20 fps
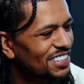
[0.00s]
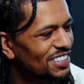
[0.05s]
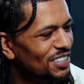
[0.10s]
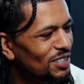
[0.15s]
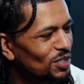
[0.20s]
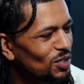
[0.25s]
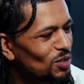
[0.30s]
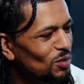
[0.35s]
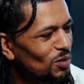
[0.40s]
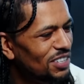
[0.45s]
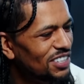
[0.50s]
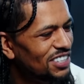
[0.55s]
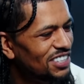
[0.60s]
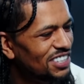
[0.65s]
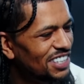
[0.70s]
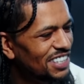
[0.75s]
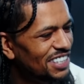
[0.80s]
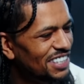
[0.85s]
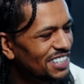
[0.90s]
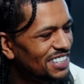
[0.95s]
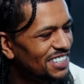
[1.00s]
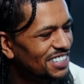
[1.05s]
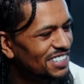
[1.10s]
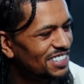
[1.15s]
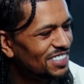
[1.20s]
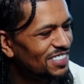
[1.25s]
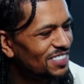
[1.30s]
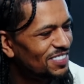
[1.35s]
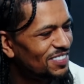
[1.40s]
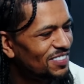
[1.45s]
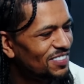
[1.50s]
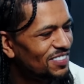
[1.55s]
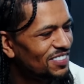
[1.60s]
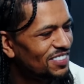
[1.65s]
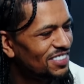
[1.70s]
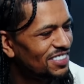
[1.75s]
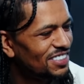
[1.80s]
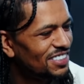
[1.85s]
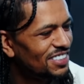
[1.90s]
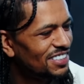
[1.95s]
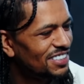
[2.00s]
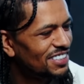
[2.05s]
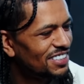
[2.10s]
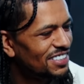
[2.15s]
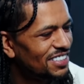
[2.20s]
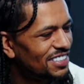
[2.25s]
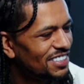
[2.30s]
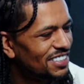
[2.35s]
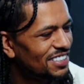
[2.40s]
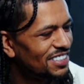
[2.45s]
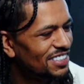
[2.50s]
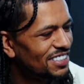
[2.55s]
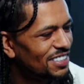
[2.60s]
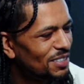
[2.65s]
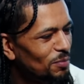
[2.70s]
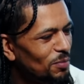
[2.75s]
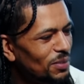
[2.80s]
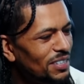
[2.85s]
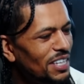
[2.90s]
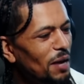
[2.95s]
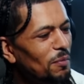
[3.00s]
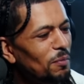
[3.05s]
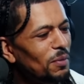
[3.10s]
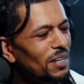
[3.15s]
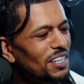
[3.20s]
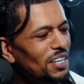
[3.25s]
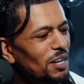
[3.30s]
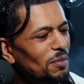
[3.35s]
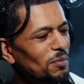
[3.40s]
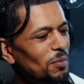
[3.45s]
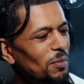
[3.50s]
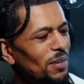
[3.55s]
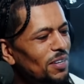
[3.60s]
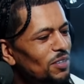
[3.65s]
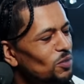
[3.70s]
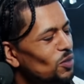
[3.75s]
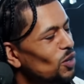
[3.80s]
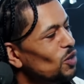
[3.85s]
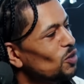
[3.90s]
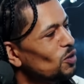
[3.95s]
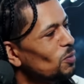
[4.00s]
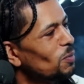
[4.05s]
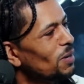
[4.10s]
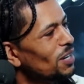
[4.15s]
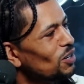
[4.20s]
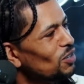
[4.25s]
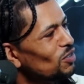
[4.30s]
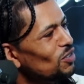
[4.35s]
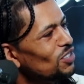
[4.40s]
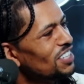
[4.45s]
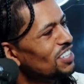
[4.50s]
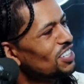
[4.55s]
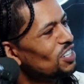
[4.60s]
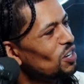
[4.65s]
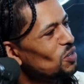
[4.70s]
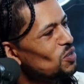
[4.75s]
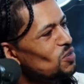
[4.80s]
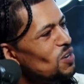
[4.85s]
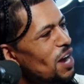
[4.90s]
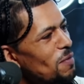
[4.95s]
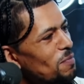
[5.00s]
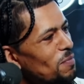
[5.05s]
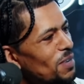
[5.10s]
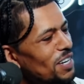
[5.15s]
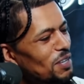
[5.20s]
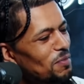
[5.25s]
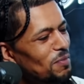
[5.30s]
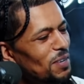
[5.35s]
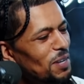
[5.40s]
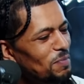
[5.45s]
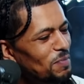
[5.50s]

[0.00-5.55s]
Doolie G's. Yeah. Put that money up. Nobody, nobody don't need to know you got money, man.